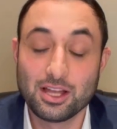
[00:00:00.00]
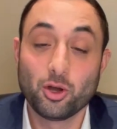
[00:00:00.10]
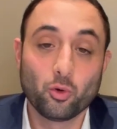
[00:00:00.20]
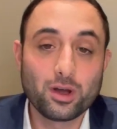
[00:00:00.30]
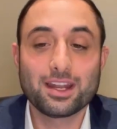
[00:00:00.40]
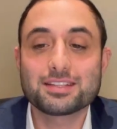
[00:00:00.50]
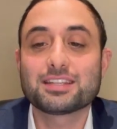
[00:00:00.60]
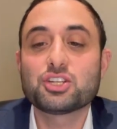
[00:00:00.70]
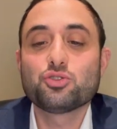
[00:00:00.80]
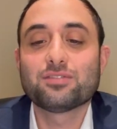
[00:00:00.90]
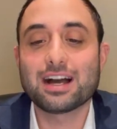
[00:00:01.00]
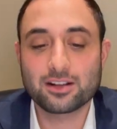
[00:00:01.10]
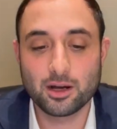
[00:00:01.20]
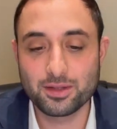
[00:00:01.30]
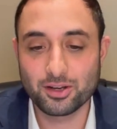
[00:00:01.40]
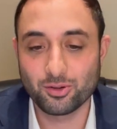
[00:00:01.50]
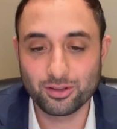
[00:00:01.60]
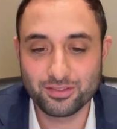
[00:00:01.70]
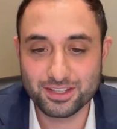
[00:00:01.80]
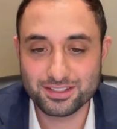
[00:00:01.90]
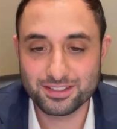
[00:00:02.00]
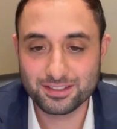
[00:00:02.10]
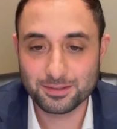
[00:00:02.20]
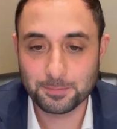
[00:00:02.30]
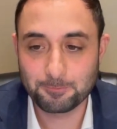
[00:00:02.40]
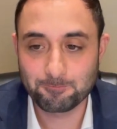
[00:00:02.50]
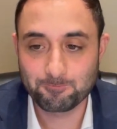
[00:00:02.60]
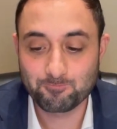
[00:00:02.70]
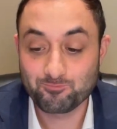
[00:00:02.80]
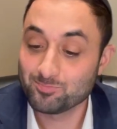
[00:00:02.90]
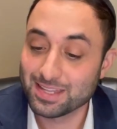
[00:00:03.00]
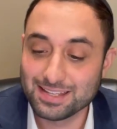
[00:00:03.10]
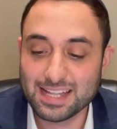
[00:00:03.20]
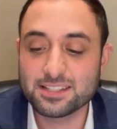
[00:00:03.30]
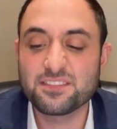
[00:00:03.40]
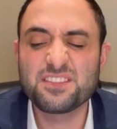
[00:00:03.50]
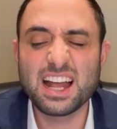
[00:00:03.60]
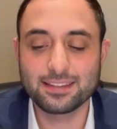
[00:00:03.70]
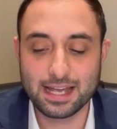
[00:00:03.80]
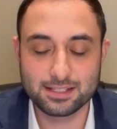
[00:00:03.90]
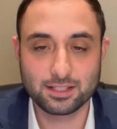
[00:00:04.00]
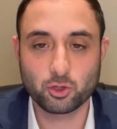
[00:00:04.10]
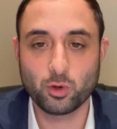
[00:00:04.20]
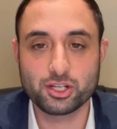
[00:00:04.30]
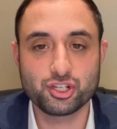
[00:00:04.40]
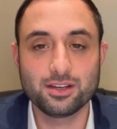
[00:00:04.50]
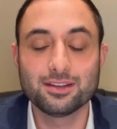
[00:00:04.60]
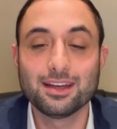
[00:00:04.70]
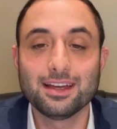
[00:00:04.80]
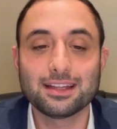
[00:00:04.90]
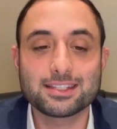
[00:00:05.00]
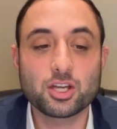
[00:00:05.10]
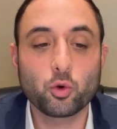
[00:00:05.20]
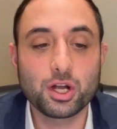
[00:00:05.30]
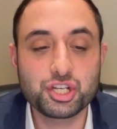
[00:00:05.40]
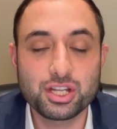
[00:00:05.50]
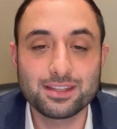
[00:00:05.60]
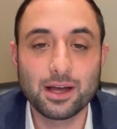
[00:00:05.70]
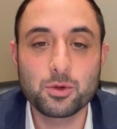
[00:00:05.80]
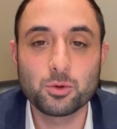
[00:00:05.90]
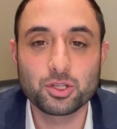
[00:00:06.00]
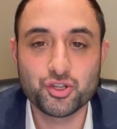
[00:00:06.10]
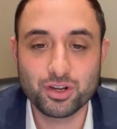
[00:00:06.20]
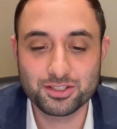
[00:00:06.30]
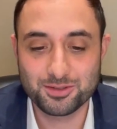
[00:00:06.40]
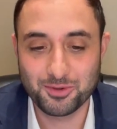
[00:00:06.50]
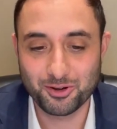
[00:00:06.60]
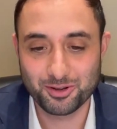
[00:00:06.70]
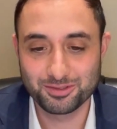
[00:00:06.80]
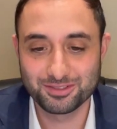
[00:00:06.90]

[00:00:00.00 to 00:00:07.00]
Where does Teshuvah come in all of this? That's a fantastic question. That's a question that we will address tomorrow.